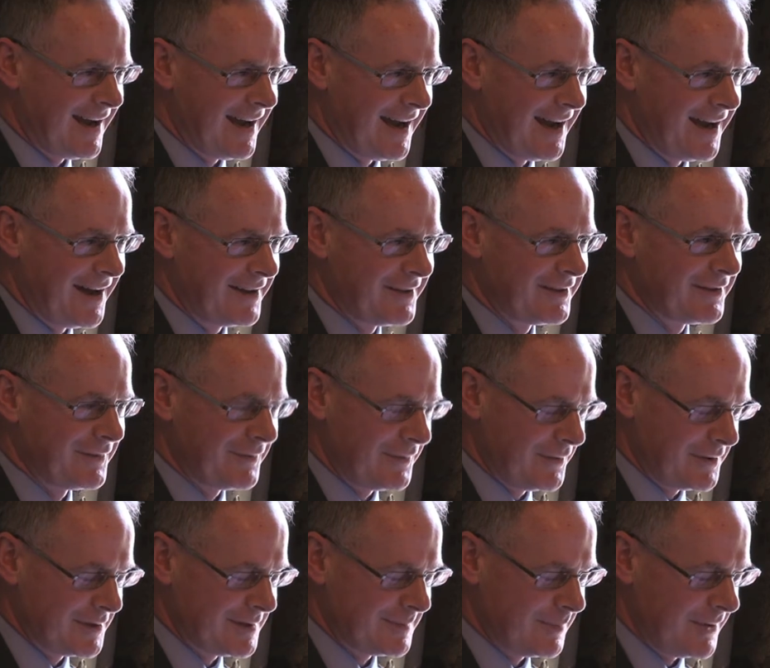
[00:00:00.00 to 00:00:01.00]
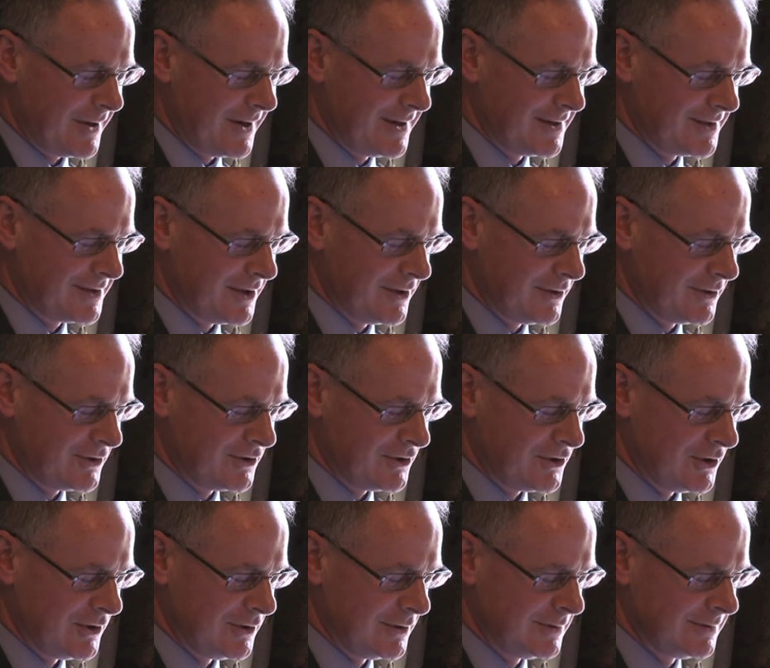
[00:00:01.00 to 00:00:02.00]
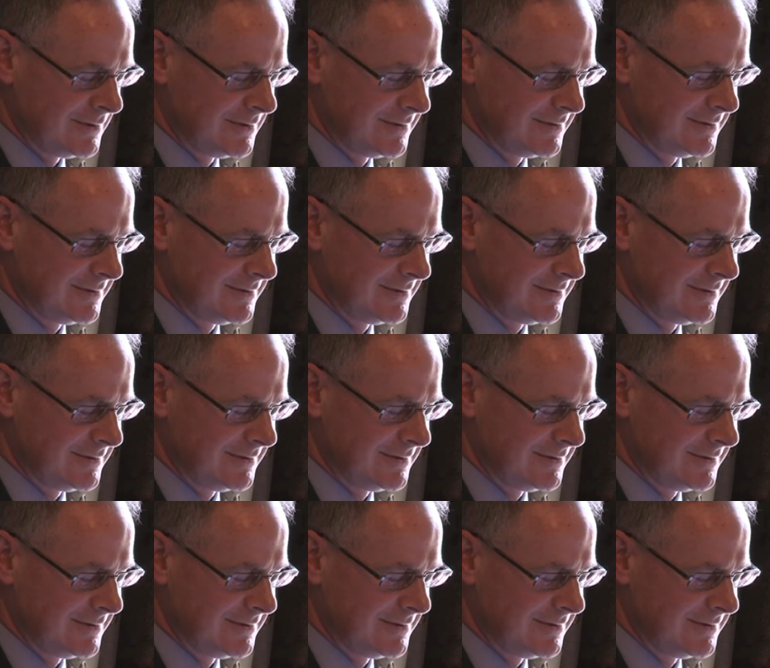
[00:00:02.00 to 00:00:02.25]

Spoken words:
And the first prize goes to